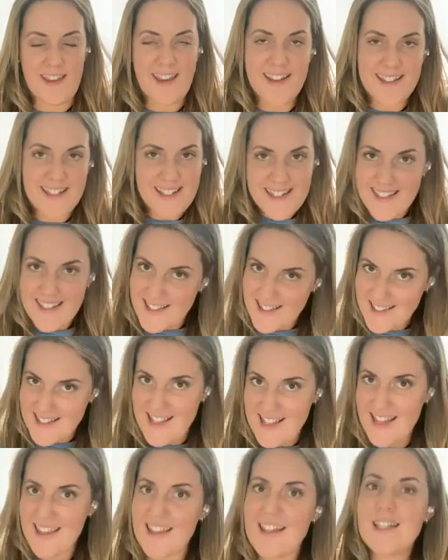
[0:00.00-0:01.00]
I hate to
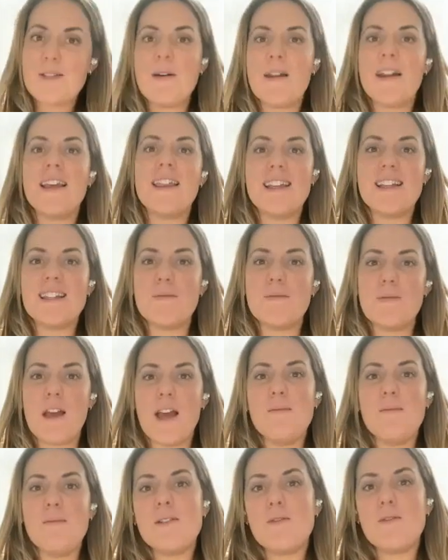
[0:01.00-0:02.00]
say this, but I think
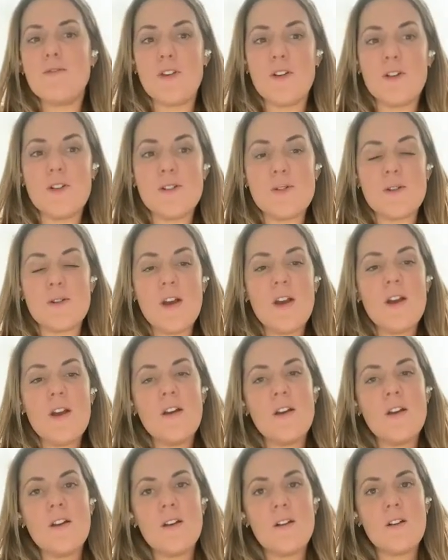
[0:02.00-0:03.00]
sometimes
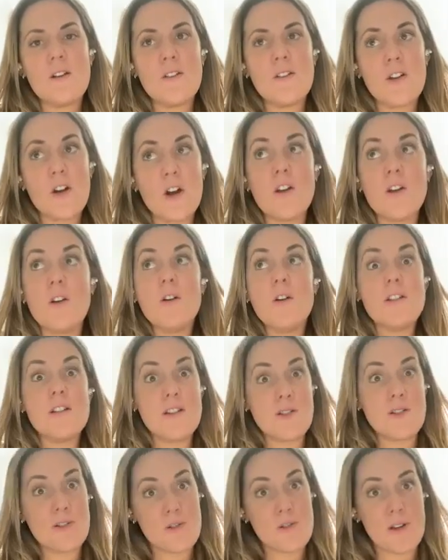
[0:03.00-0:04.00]
there are yoga
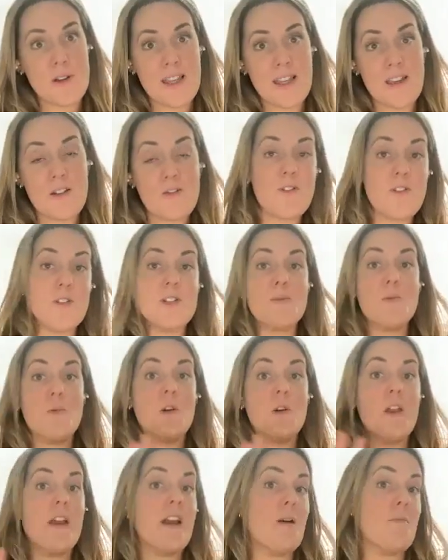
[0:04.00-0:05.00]
teachers who I think it feels
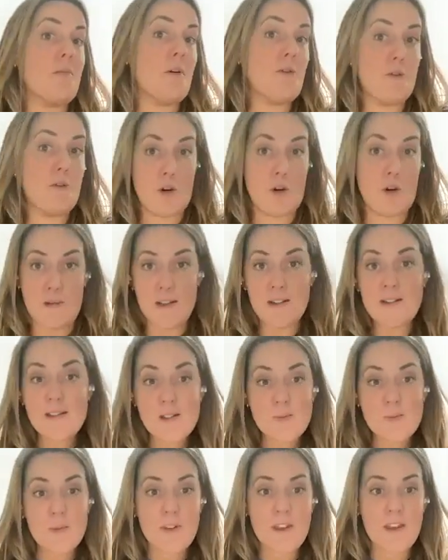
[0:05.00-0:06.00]
more like a
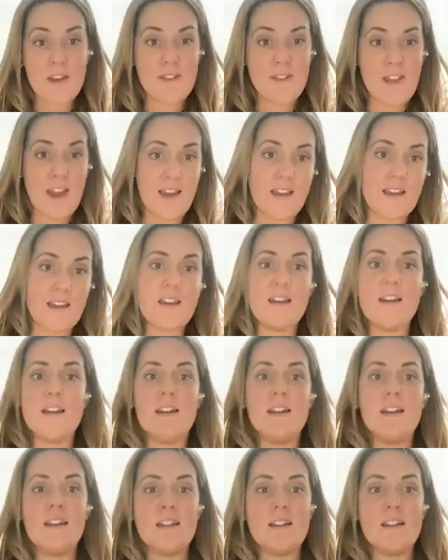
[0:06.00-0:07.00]
performance, where they
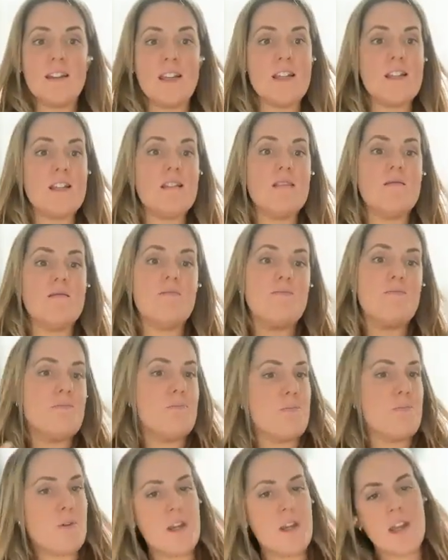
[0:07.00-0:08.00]
need to
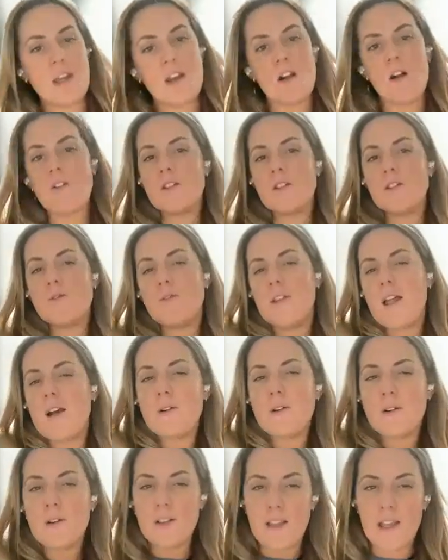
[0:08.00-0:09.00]
bring in all this
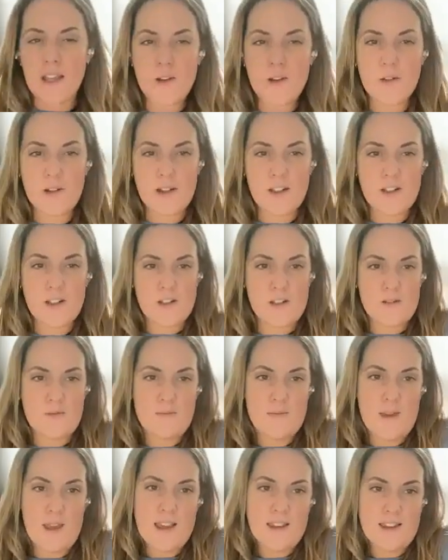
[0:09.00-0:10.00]
flowery language
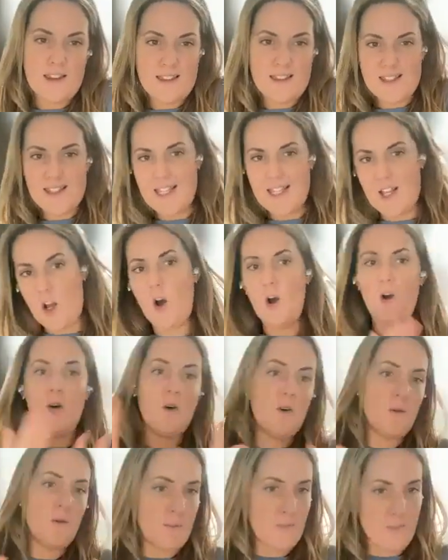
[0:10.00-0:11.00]
and make this
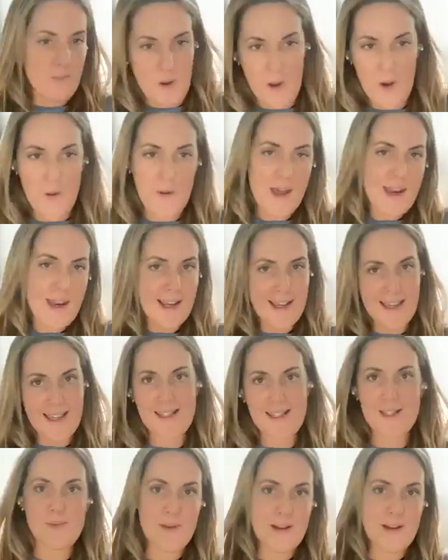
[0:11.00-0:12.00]
whole poetic
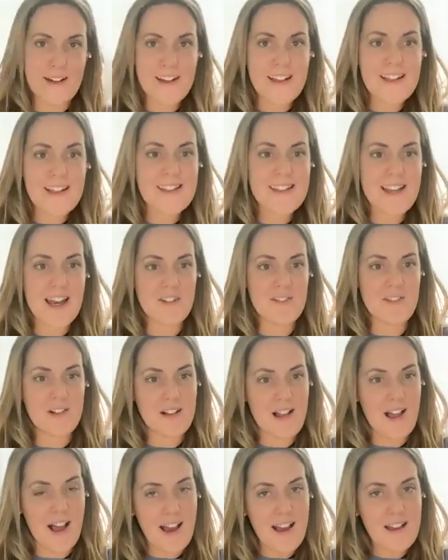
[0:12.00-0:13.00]
experience out of a
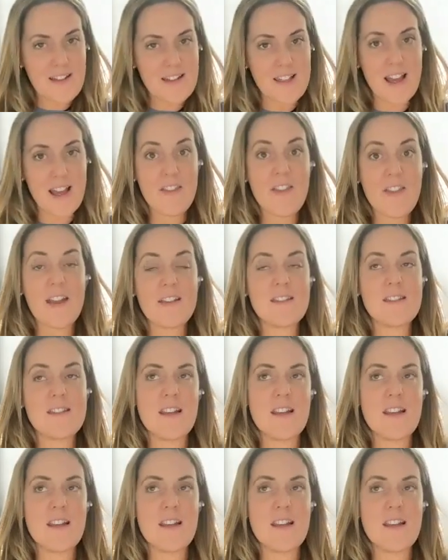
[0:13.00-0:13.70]
class. And